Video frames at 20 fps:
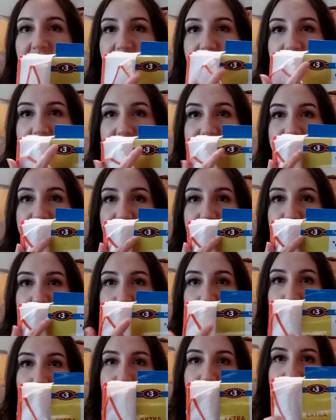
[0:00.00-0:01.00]
Yeah, so
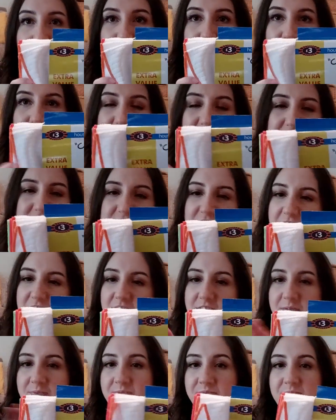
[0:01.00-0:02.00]
£3 for these,
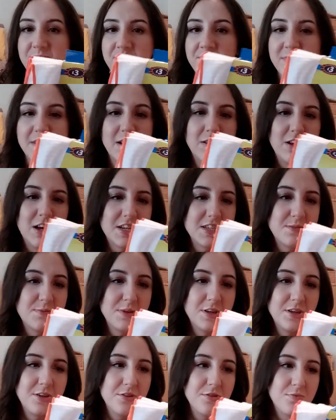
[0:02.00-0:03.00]
so they'll last
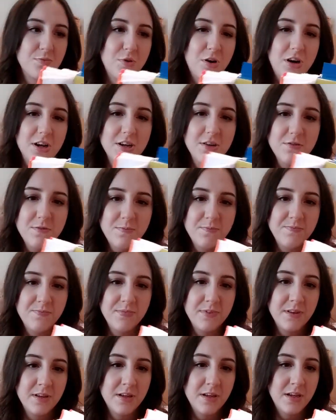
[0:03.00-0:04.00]
me a good while.
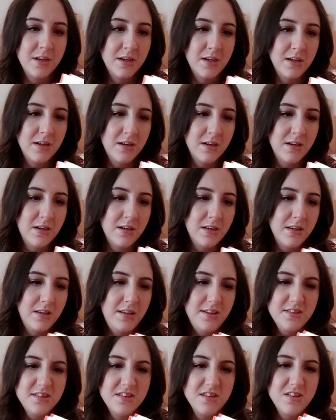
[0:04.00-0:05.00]

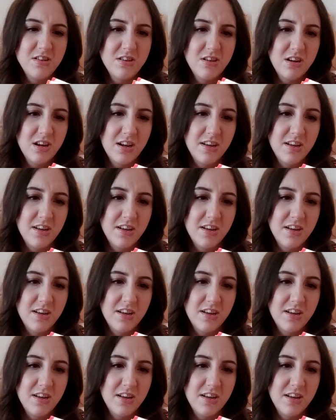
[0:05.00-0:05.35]
Doesn't look